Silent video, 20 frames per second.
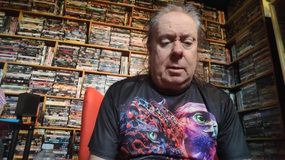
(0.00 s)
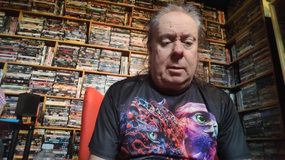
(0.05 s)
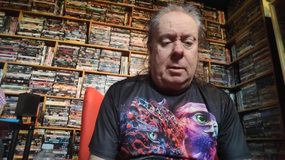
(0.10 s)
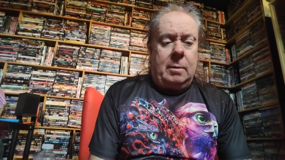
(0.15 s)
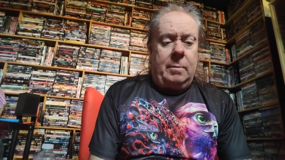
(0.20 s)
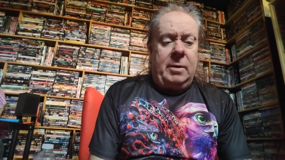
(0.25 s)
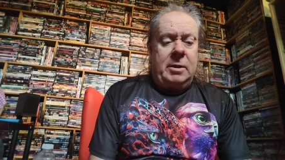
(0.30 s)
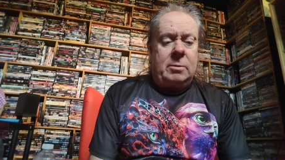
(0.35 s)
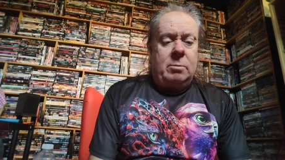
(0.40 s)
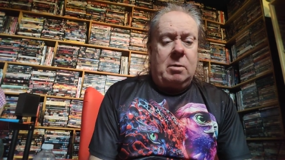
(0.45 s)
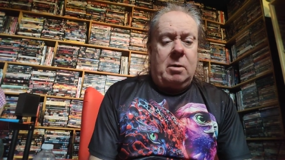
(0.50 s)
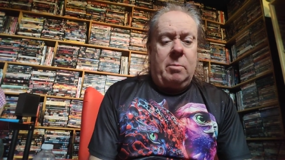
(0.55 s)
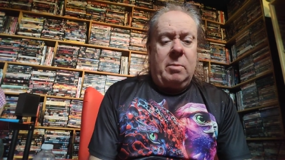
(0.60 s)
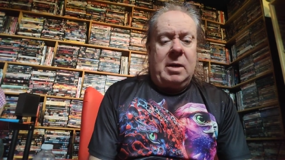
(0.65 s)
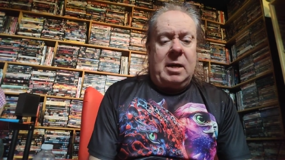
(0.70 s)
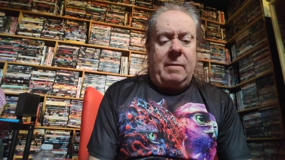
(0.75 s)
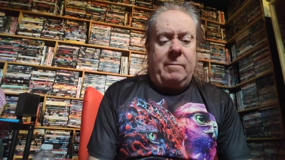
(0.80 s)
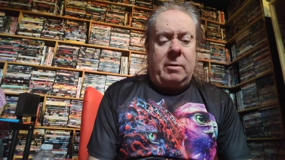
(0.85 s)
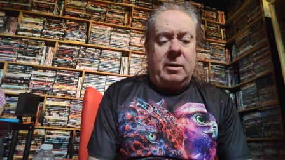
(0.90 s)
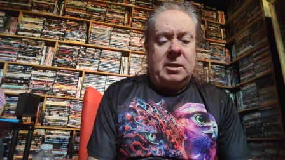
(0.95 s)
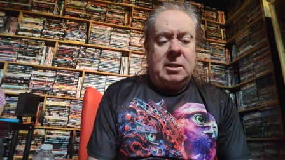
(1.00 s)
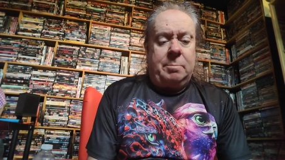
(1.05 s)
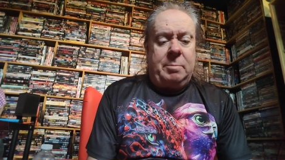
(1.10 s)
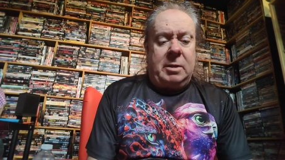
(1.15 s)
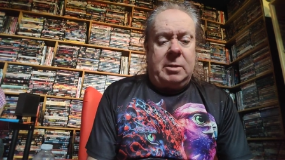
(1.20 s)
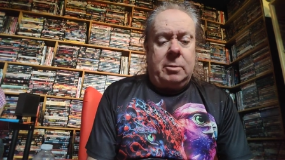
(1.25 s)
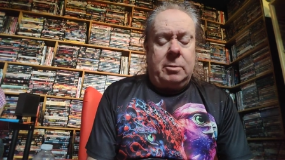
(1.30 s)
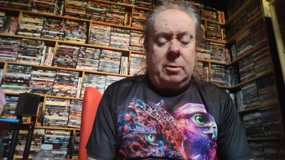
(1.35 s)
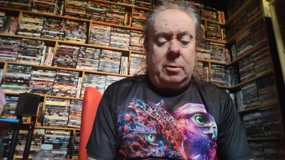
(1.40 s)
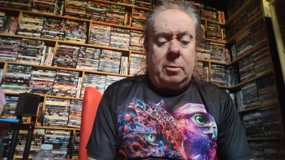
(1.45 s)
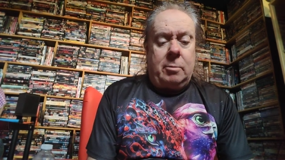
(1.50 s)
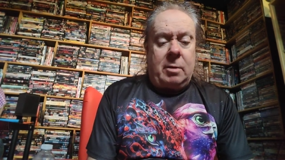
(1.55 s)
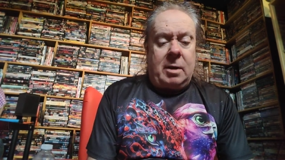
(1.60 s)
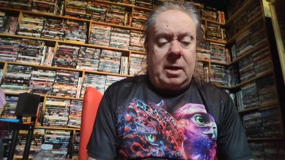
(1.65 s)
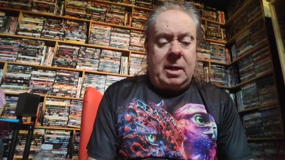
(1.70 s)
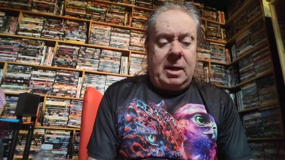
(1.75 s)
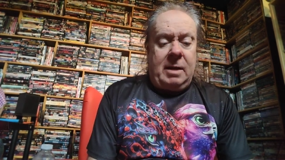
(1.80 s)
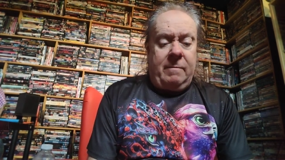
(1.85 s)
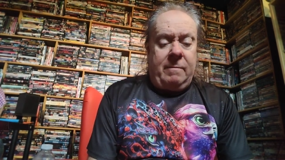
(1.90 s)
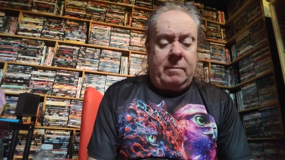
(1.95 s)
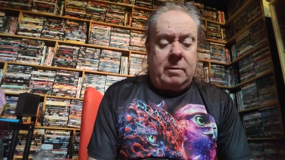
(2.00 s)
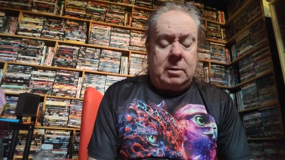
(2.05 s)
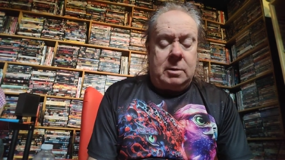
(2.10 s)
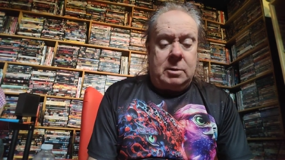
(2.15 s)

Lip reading: On this one we have I Spit on Your Grave,